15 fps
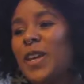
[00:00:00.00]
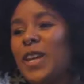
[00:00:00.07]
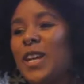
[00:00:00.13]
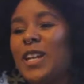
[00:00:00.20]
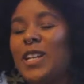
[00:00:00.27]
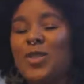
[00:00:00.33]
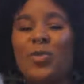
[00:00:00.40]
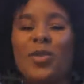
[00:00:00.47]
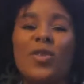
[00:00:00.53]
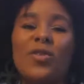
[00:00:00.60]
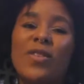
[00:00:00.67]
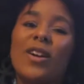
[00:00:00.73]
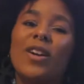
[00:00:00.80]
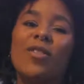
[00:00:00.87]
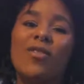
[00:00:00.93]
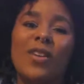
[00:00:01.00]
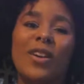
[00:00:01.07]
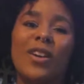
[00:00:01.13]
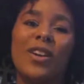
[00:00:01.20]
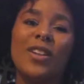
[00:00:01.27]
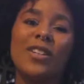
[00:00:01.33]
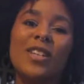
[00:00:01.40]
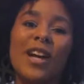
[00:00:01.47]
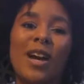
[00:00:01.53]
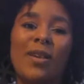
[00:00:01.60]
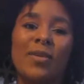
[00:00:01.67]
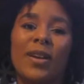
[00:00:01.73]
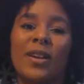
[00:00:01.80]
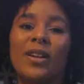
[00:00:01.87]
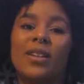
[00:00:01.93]
and it's been a very, very good
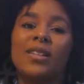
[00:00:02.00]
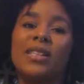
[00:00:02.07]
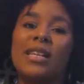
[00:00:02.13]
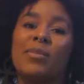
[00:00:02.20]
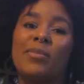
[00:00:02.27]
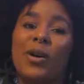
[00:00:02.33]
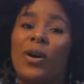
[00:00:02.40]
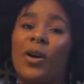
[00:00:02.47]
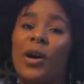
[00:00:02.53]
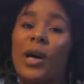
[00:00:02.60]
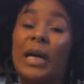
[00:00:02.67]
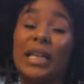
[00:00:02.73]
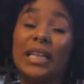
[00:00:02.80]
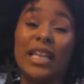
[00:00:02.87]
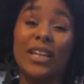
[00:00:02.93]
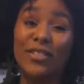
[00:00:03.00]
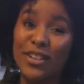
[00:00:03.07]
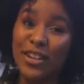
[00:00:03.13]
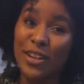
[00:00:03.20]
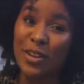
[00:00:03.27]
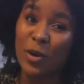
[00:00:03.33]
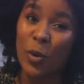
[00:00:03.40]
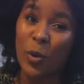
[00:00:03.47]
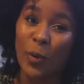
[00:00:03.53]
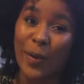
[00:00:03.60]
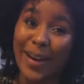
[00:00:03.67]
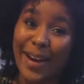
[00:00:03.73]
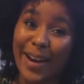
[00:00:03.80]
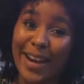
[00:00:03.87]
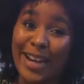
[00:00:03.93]
time here in St. Paul. I love it
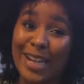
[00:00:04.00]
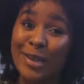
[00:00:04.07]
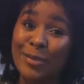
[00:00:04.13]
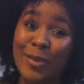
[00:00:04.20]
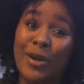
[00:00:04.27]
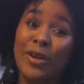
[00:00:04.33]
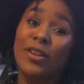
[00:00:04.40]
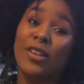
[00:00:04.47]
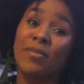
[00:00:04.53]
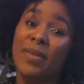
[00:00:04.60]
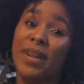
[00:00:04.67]
way better than